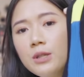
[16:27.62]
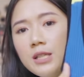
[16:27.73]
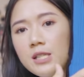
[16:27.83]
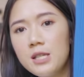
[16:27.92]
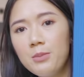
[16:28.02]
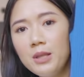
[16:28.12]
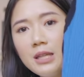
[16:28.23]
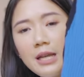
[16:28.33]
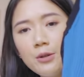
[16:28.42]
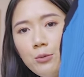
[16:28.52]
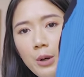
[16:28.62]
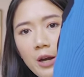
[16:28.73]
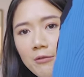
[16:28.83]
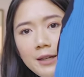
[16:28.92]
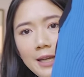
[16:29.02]
one because it's something that I could wear
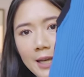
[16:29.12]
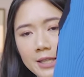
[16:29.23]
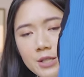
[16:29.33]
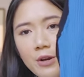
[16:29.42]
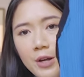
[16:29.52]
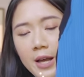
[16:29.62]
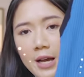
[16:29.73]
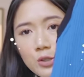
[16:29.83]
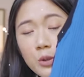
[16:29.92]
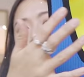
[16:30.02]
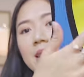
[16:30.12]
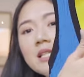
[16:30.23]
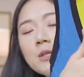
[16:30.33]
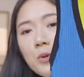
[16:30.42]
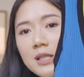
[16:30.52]
every day. It's very casual. But
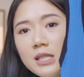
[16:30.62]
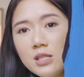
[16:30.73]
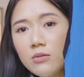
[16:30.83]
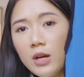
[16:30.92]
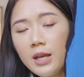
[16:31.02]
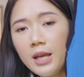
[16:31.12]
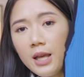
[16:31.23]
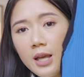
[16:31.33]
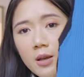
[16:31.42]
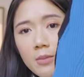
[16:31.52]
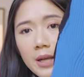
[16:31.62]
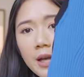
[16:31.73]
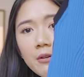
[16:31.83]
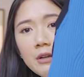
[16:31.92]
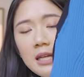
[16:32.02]
this print is very him. Like,
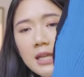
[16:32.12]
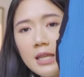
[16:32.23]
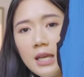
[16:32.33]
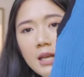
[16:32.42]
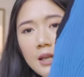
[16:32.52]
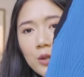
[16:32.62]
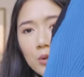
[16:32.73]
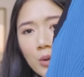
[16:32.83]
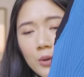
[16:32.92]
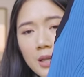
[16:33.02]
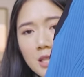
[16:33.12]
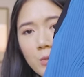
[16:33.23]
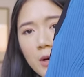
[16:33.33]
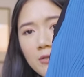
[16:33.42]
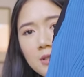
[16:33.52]
I really think, like, you know that it's
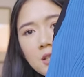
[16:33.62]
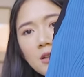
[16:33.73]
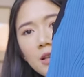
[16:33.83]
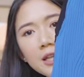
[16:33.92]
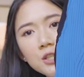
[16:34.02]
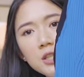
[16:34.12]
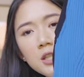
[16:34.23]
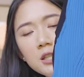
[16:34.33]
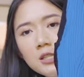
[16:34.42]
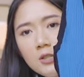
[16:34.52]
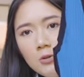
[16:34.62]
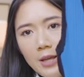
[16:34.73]
part of his collection. So,